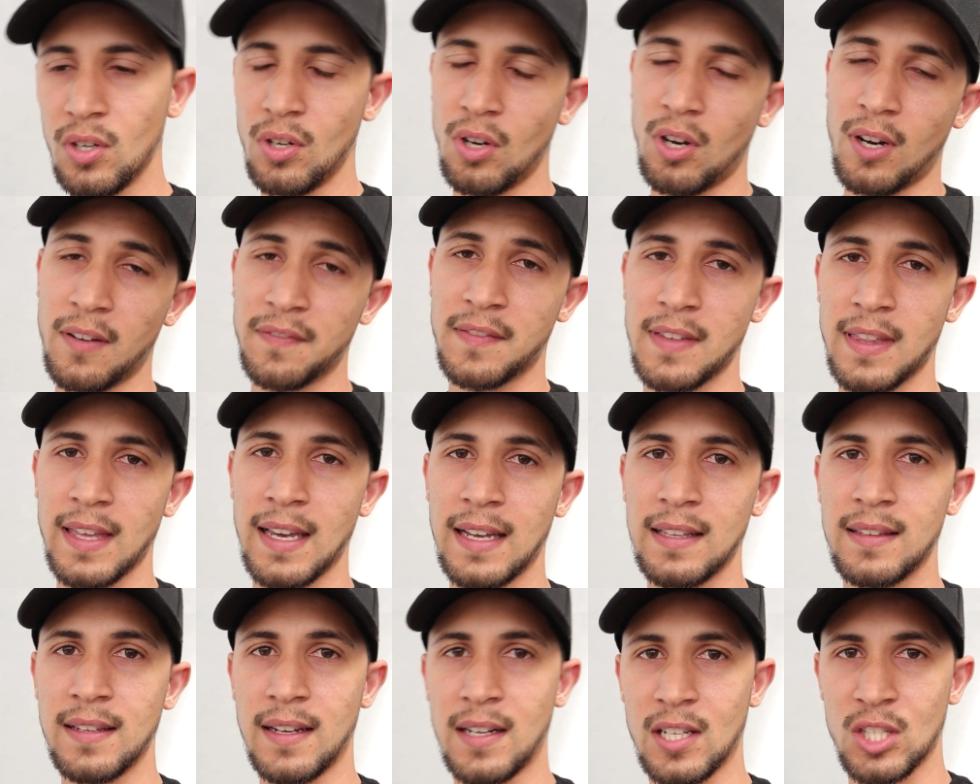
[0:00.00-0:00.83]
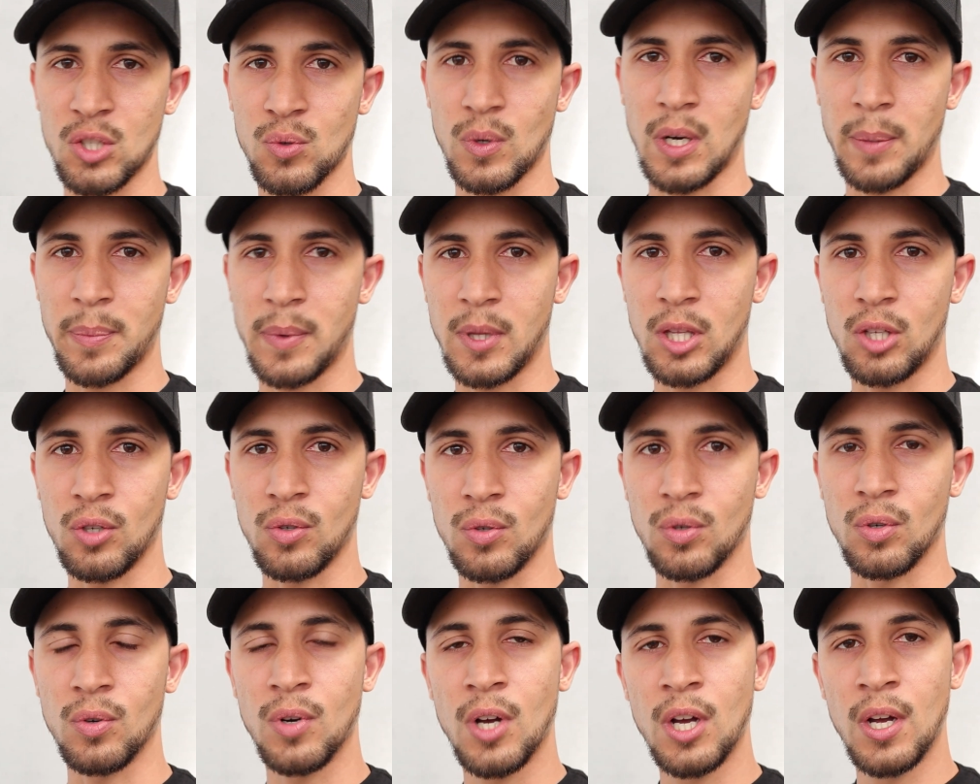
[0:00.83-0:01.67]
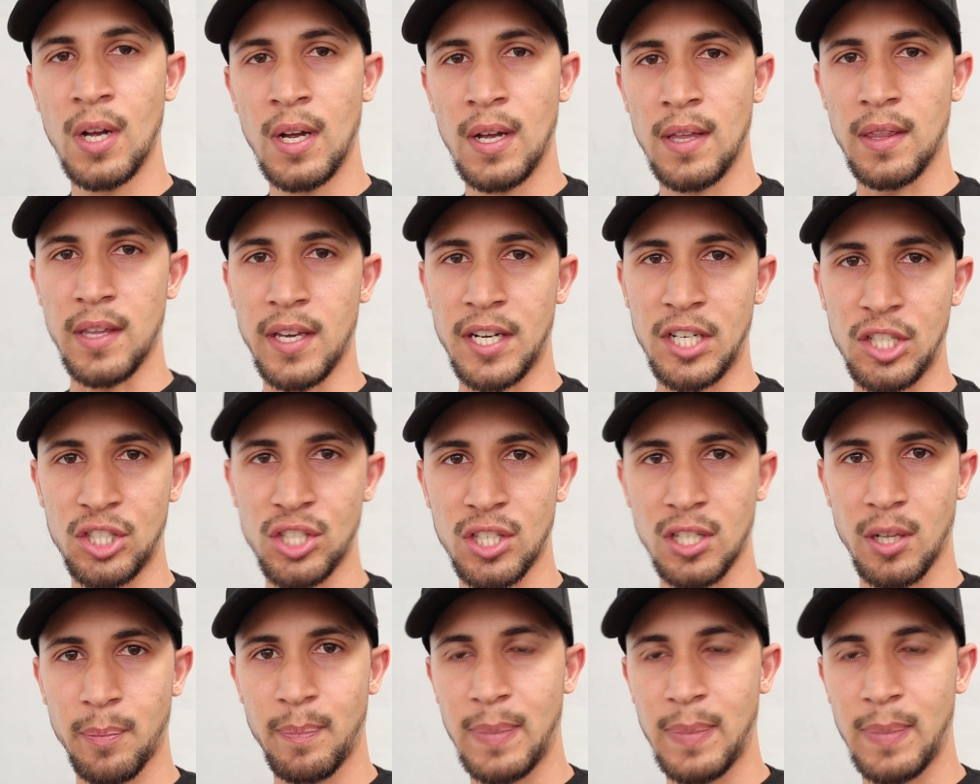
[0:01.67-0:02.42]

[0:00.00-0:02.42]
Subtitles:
After that, I'll swap to the original